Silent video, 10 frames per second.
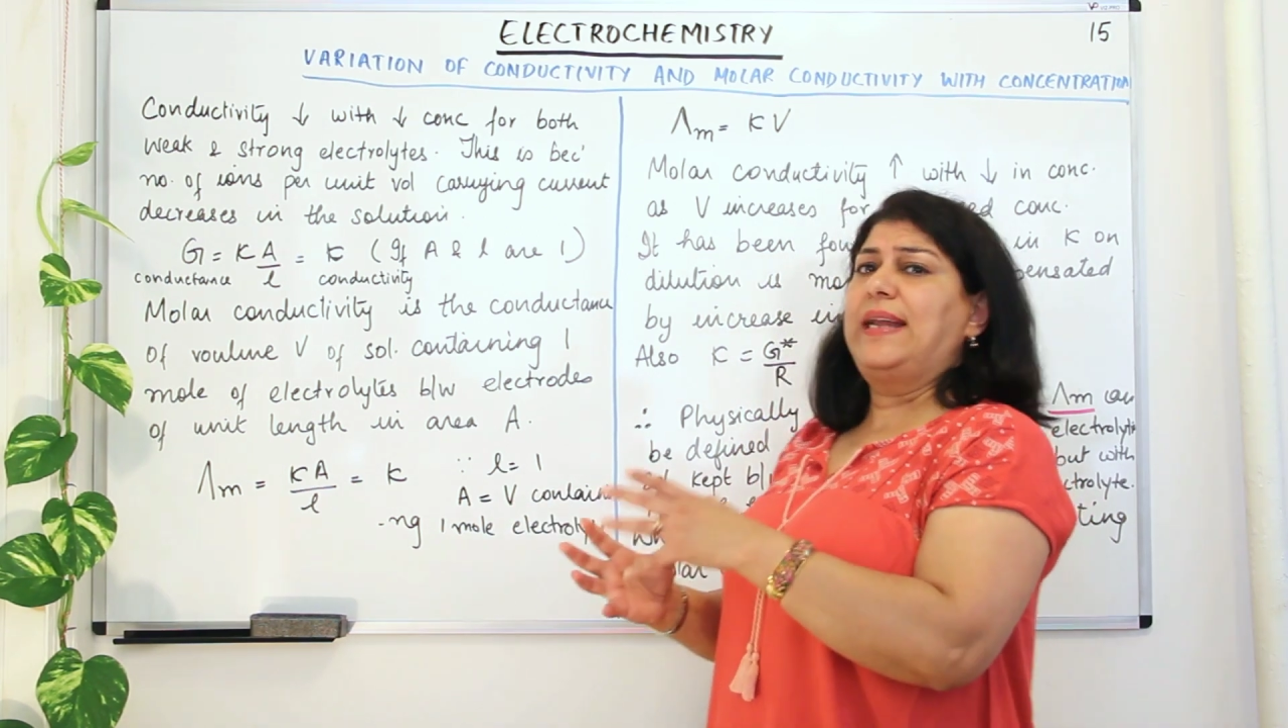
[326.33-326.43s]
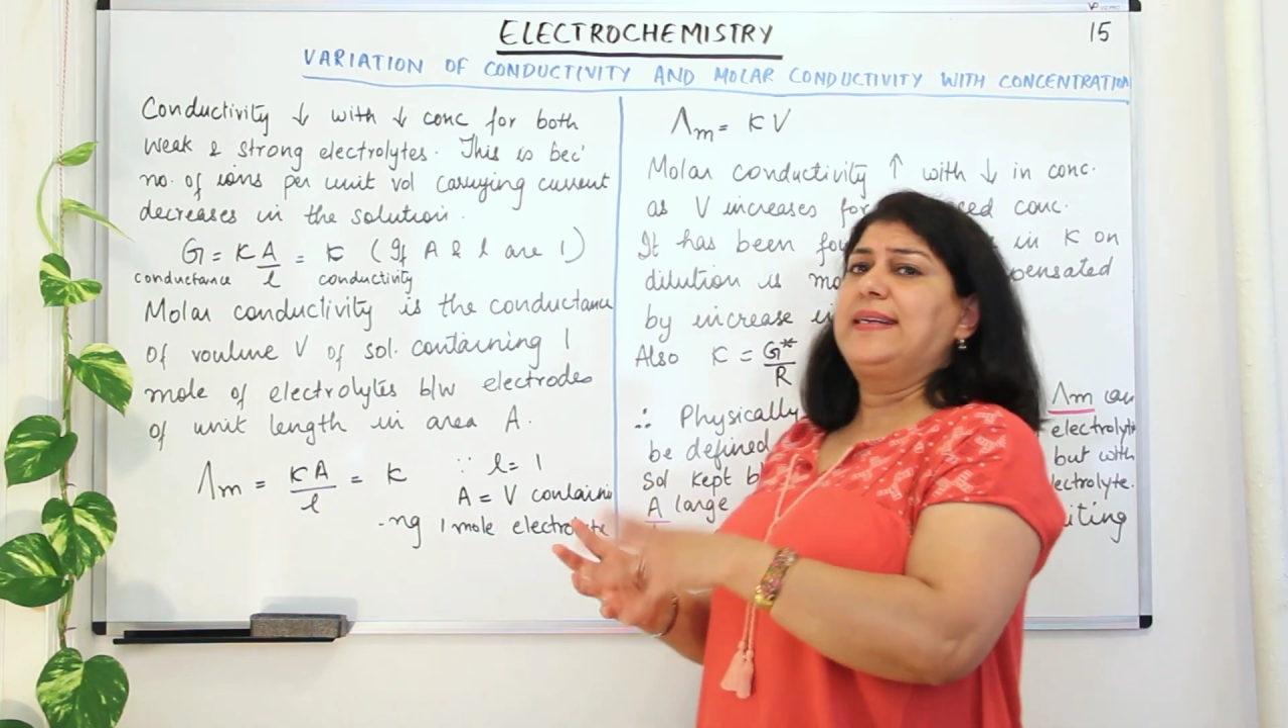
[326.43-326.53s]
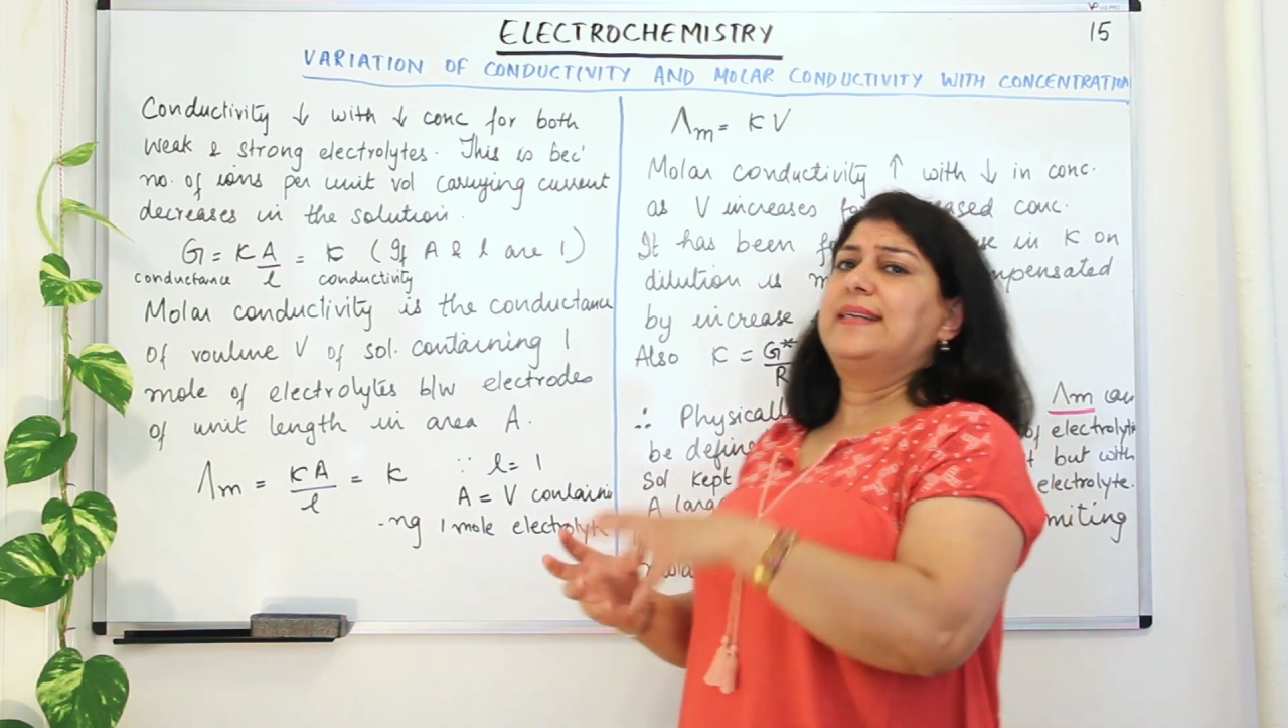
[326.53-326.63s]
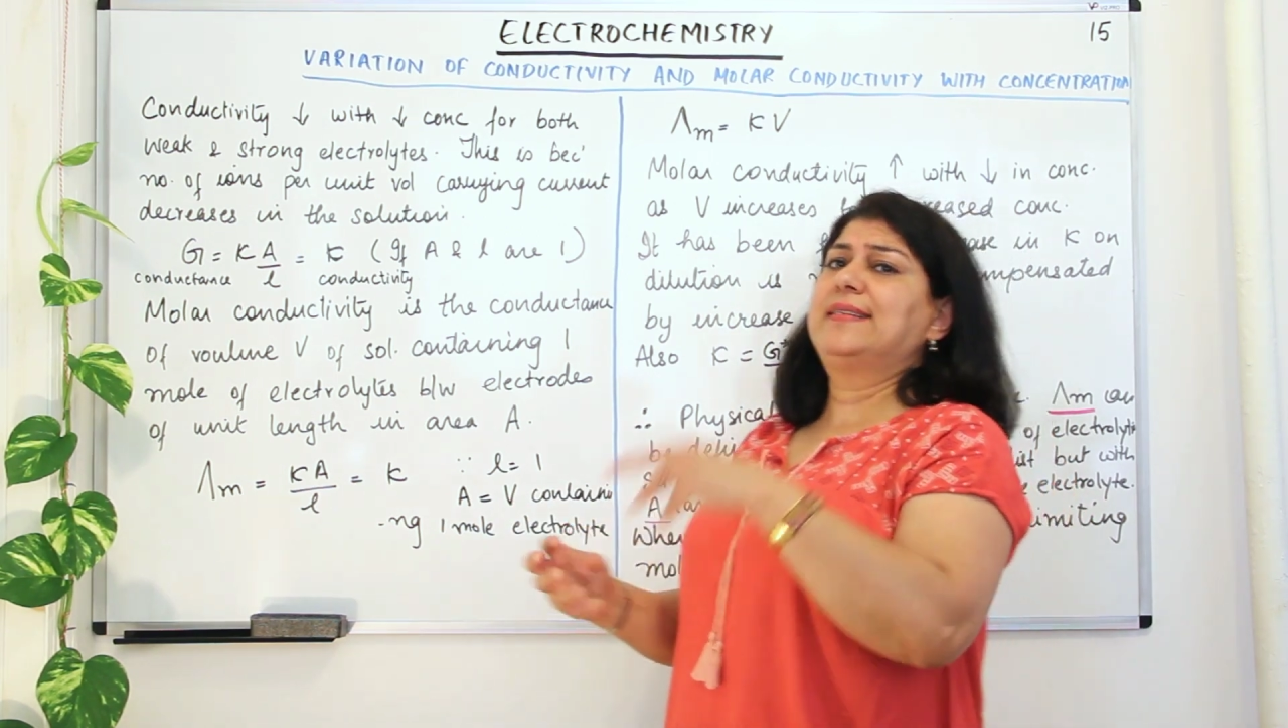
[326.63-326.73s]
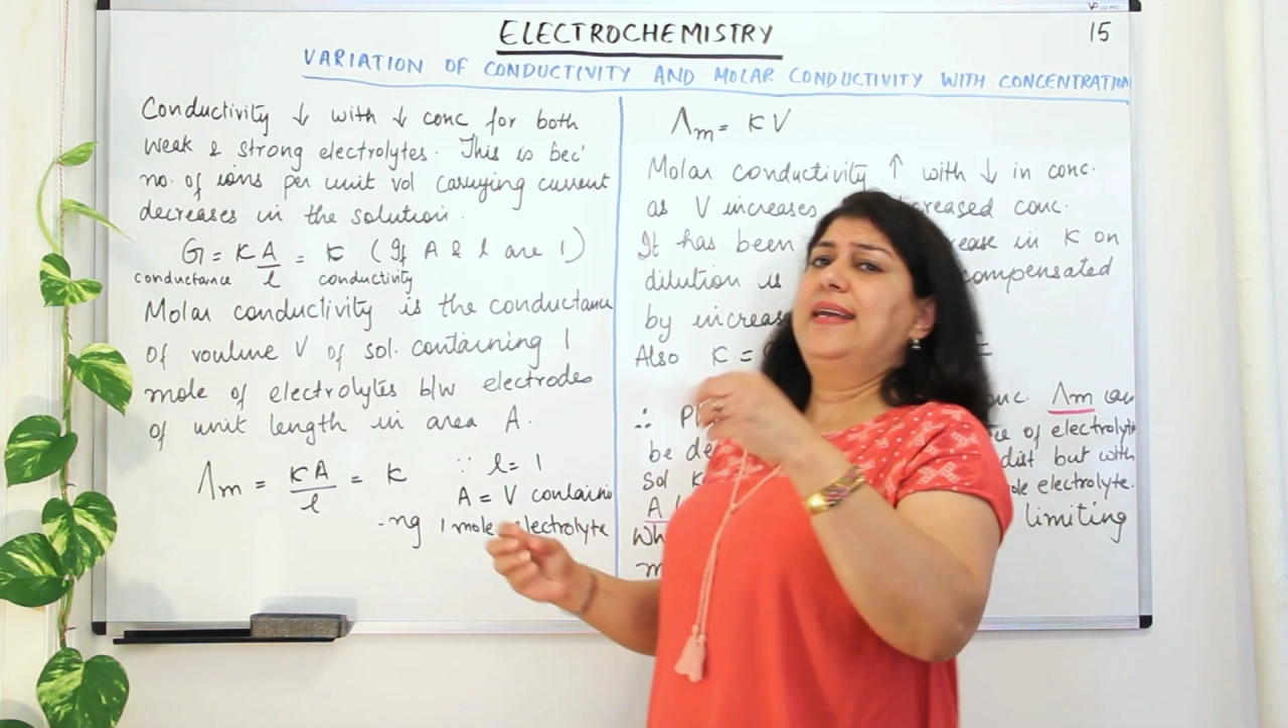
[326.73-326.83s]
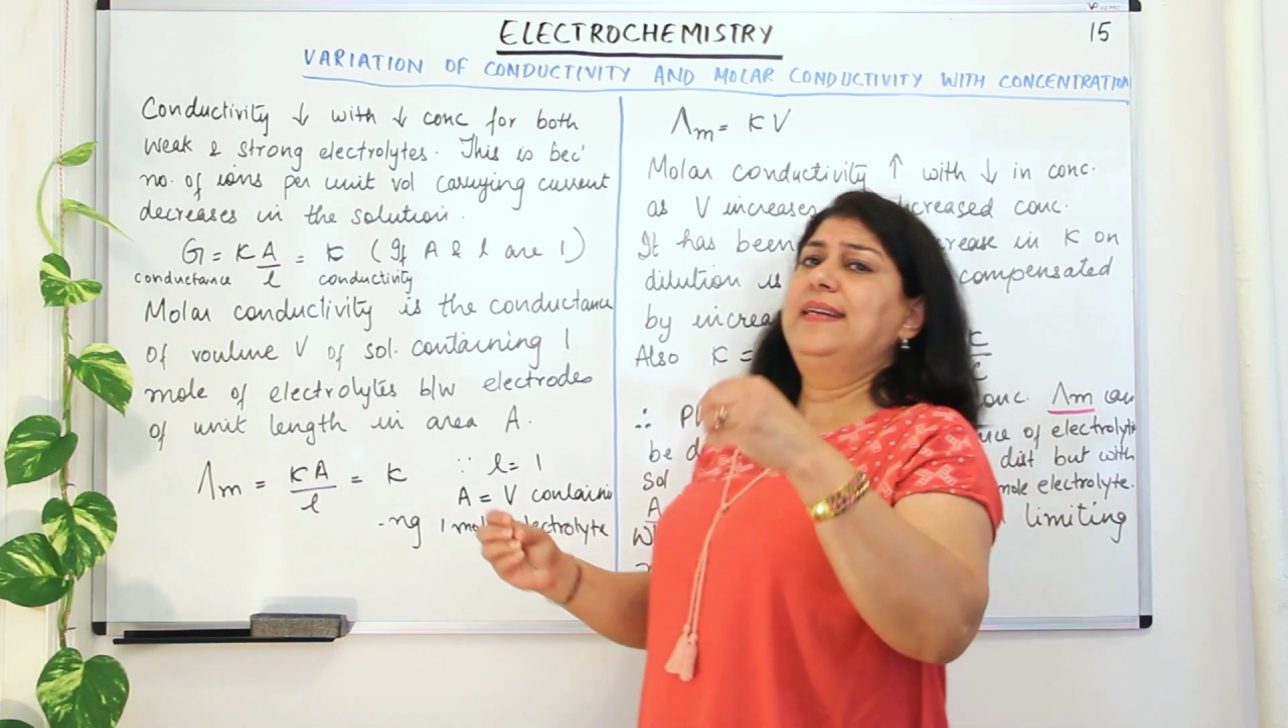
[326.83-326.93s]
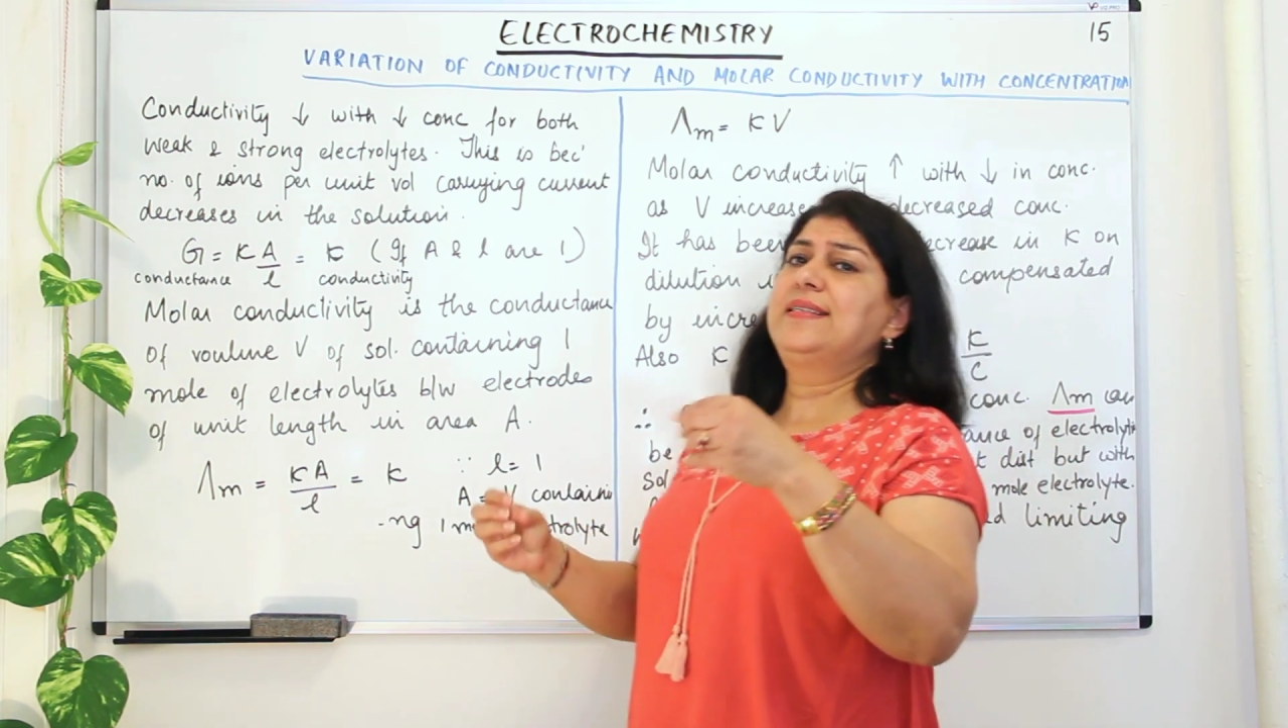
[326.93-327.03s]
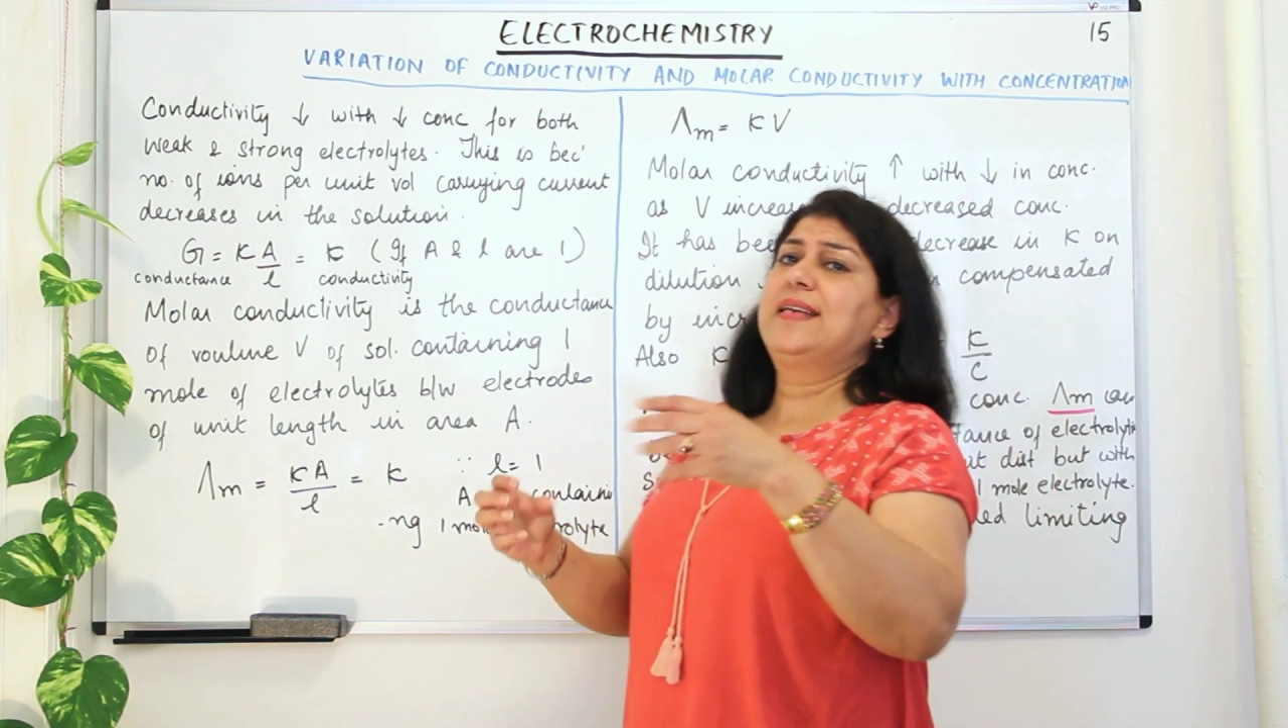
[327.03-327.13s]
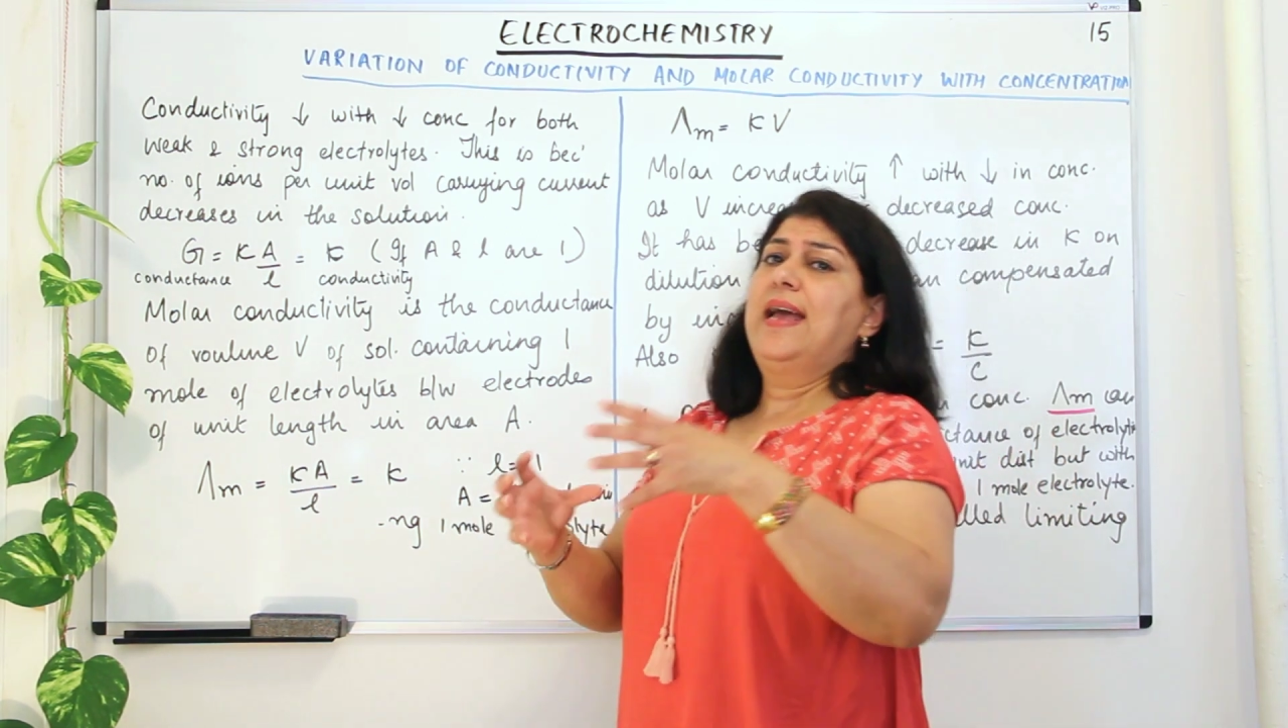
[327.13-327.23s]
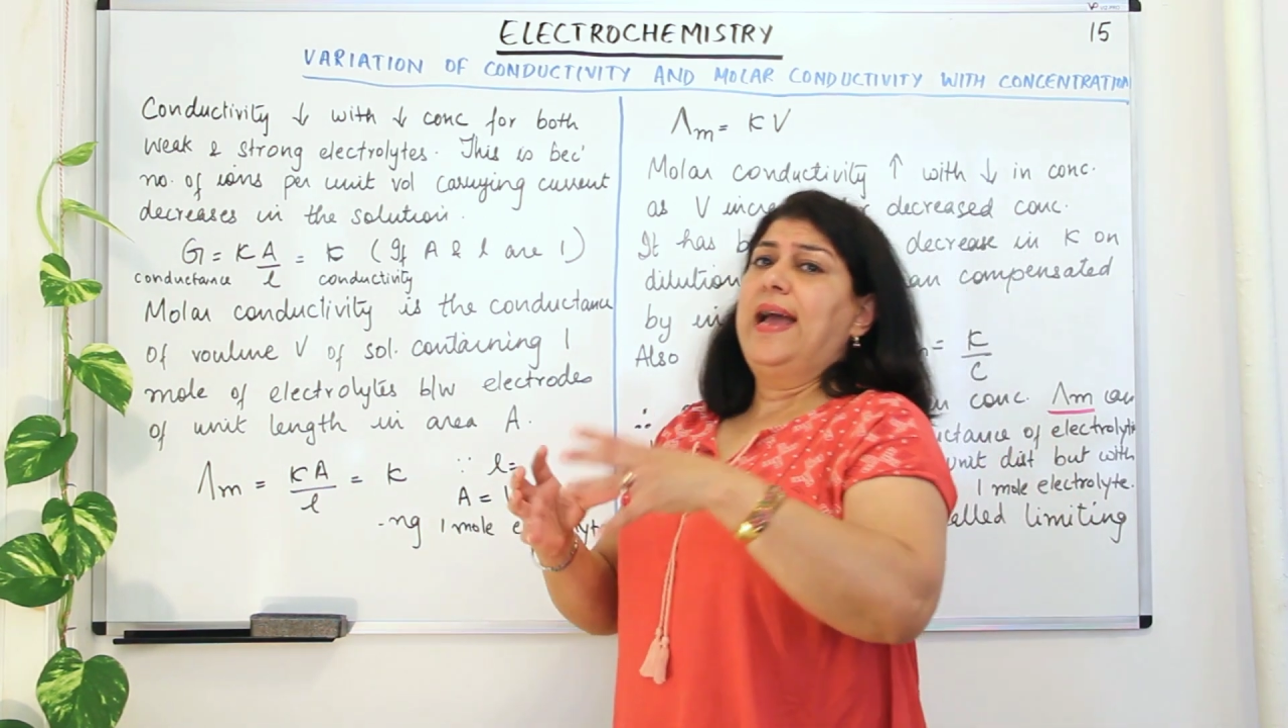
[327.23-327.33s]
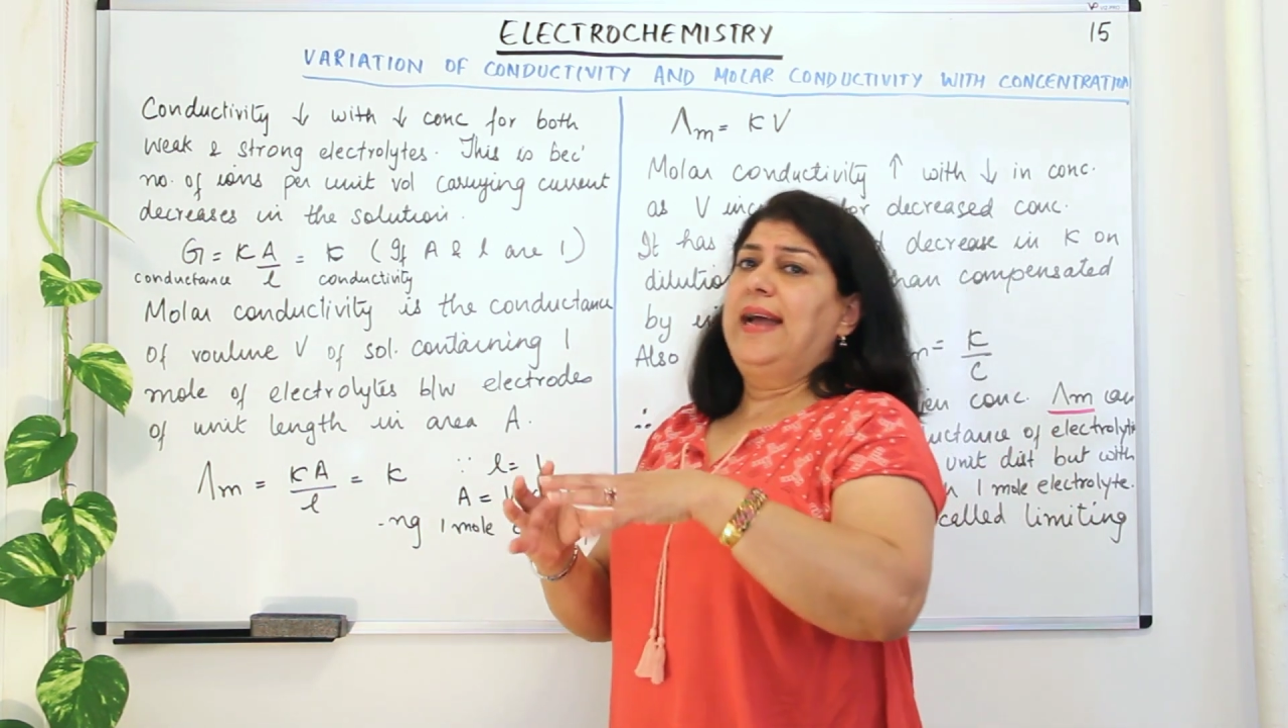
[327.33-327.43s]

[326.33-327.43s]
that contains,